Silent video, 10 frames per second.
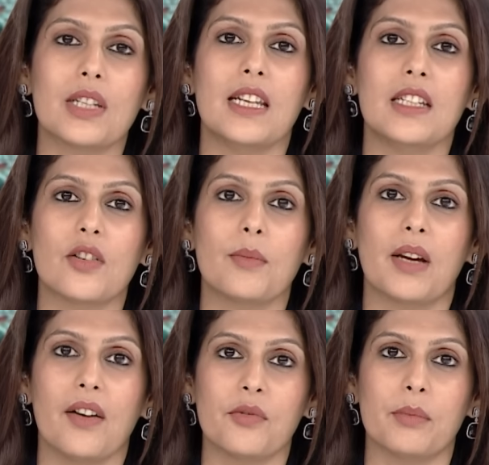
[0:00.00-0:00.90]
an interim
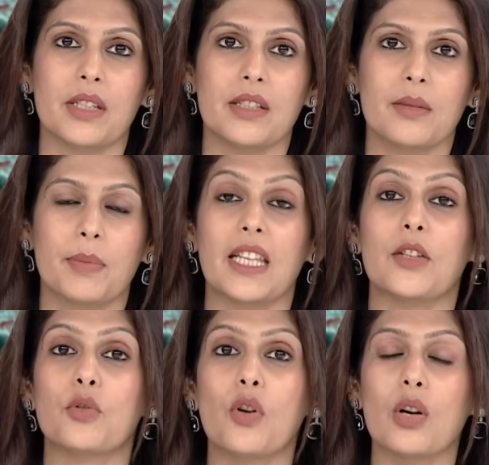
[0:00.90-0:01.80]
government, but they
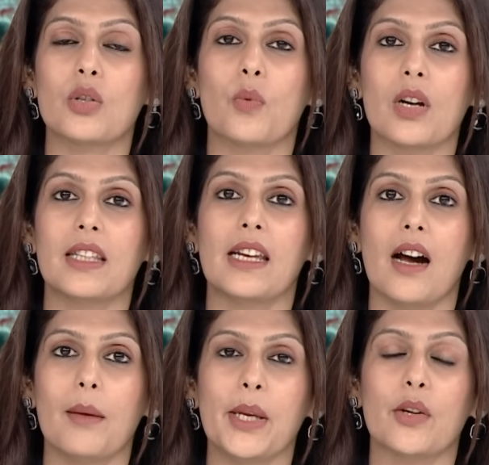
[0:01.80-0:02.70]
do not want the
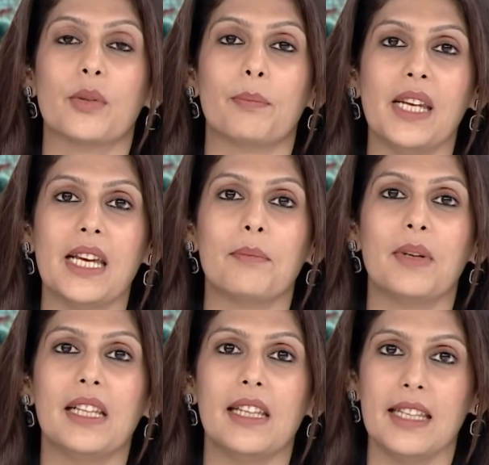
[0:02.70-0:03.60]
army or the
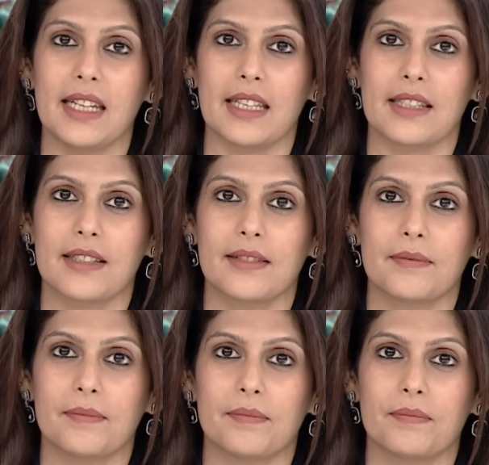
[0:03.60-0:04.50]
BNP leading it.
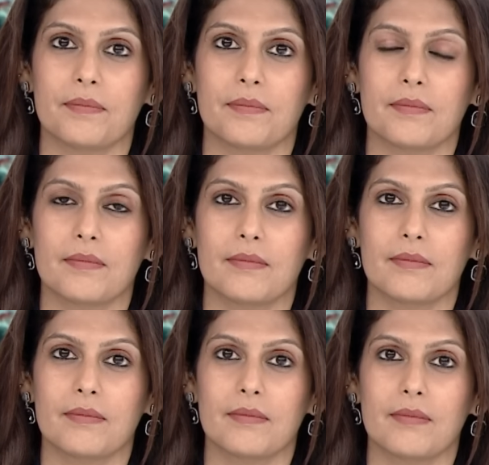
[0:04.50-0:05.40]

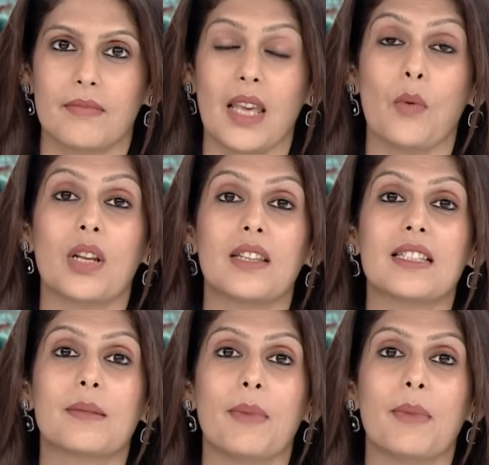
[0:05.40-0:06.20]
They want this